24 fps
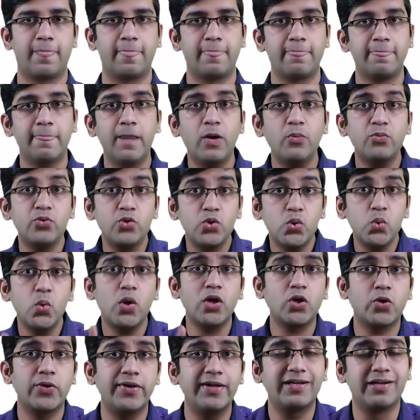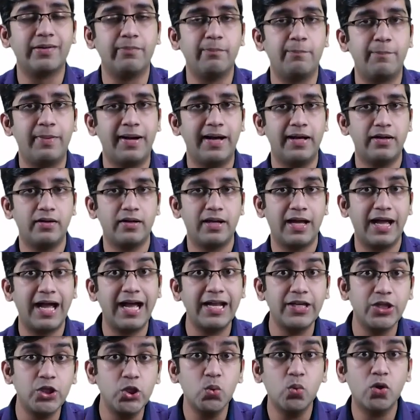Now you are going to compare
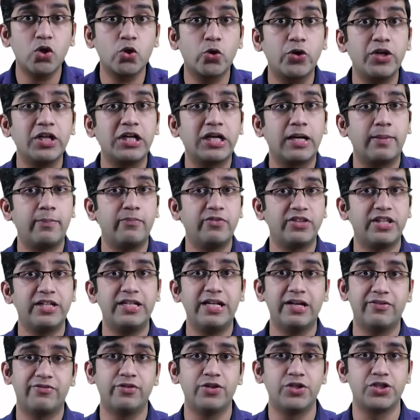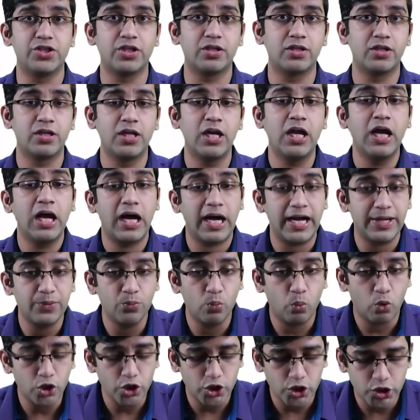and you are going to come with a definition. I
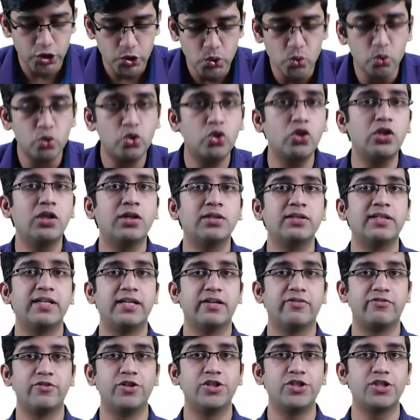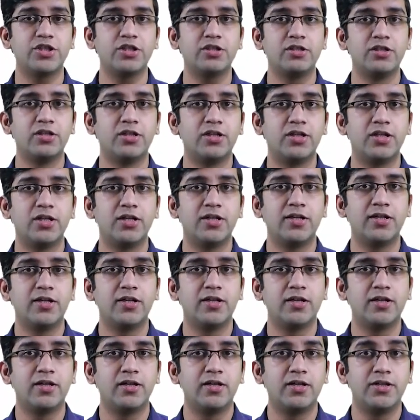want you to learn the definition.
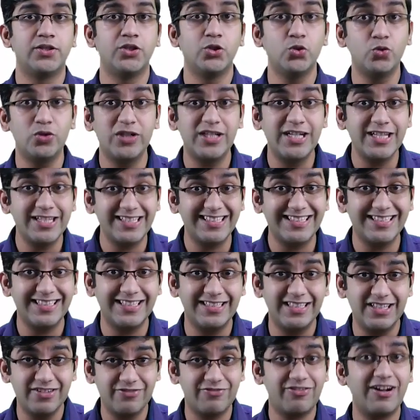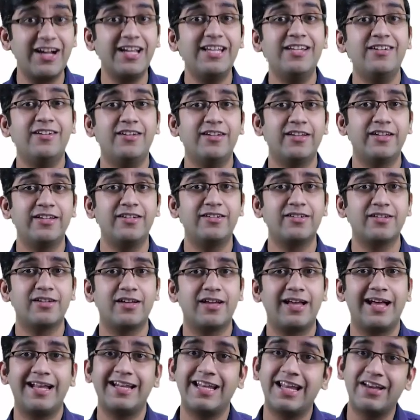You define it
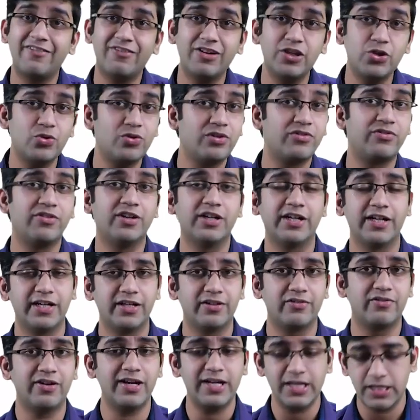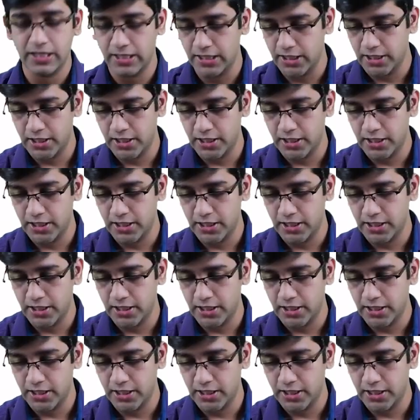and never you will forget it, right?